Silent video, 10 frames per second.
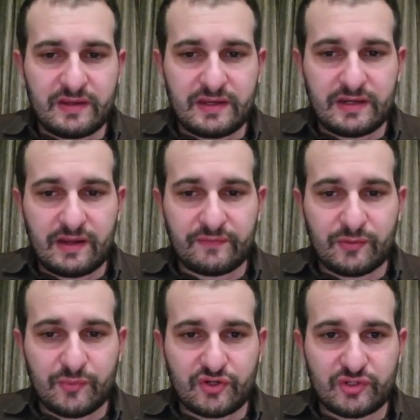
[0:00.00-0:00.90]
and after
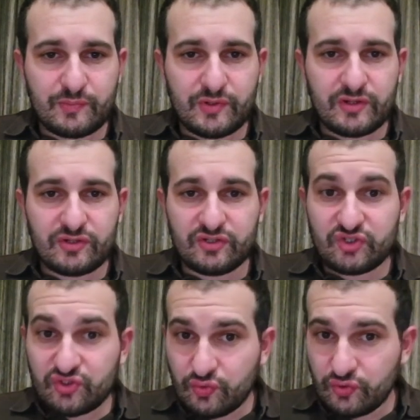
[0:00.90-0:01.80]
bishop
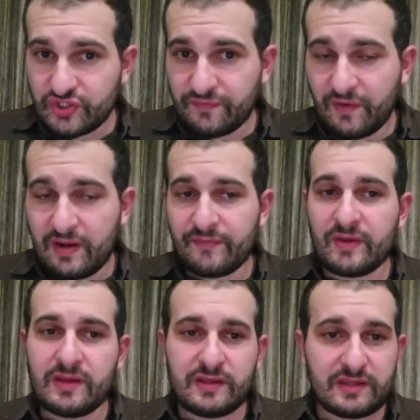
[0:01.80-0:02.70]
to g5
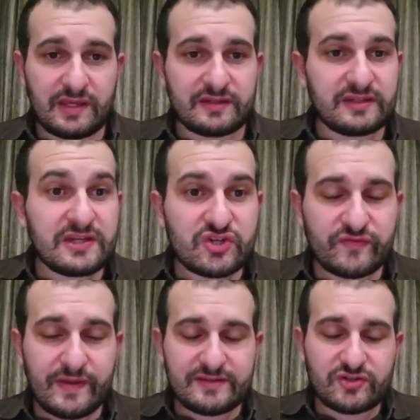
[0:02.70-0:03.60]
get
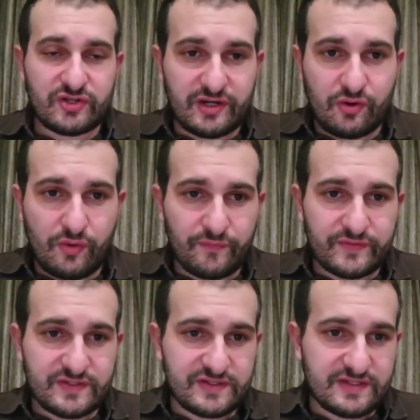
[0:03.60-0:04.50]
Schweschnikow
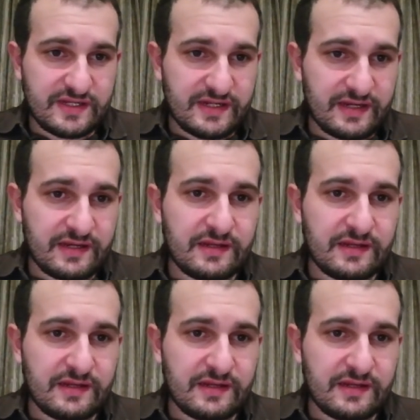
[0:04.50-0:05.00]
Sicilian.